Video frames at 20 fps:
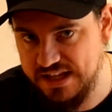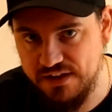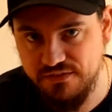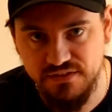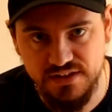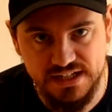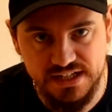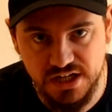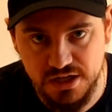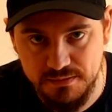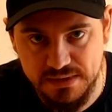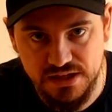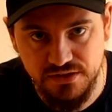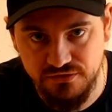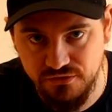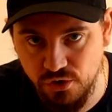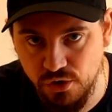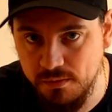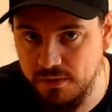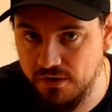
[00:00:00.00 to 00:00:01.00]
definitely going to be the
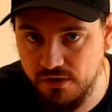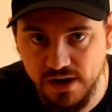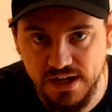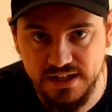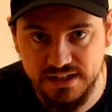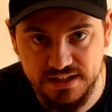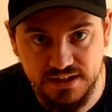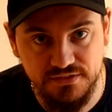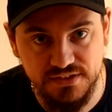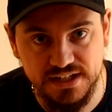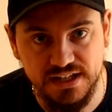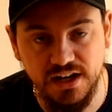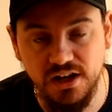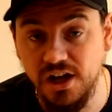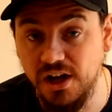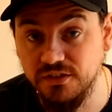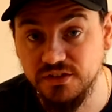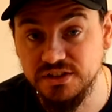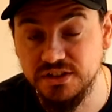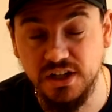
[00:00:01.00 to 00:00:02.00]
former, right? You're definitely going to
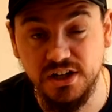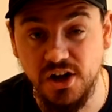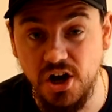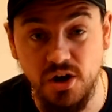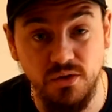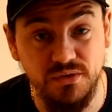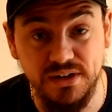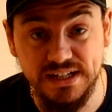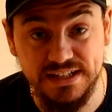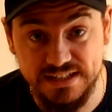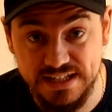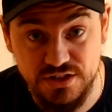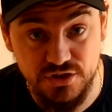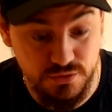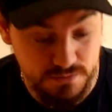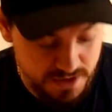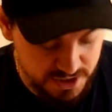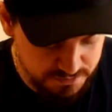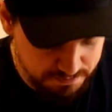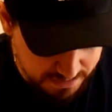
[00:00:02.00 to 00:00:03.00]
laugh because I can't really teach
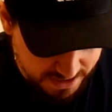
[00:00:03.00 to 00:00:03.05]
you much,